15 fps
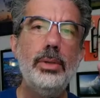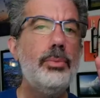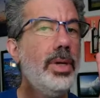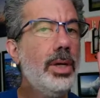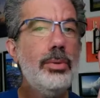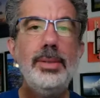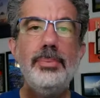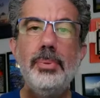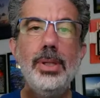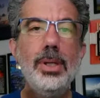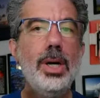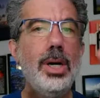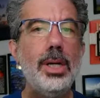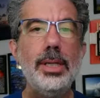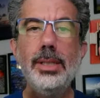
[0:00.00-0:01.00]
We always put
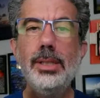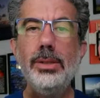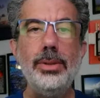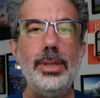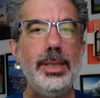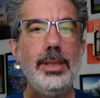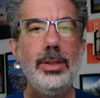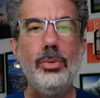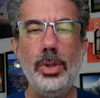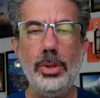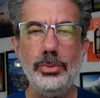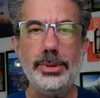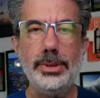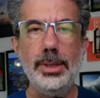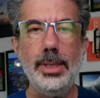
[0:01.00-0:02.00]
all included in
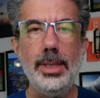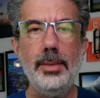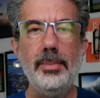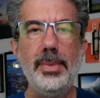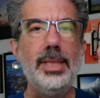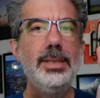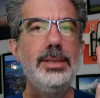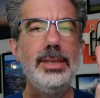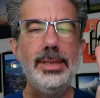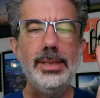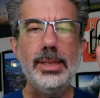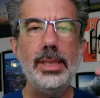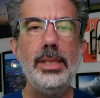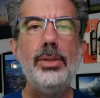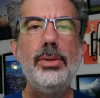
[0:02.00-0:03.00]
quotes because it is
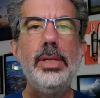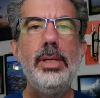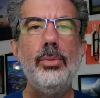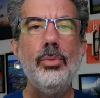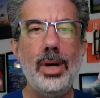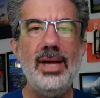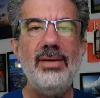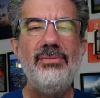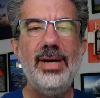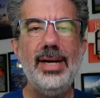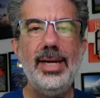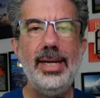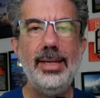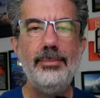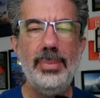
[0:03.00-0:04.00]
literally Wi-Fi
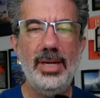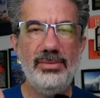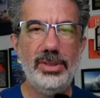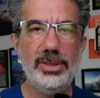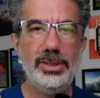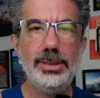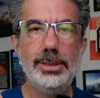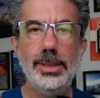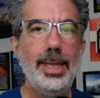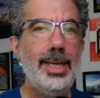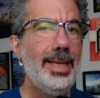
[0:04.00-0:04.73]
and beverages.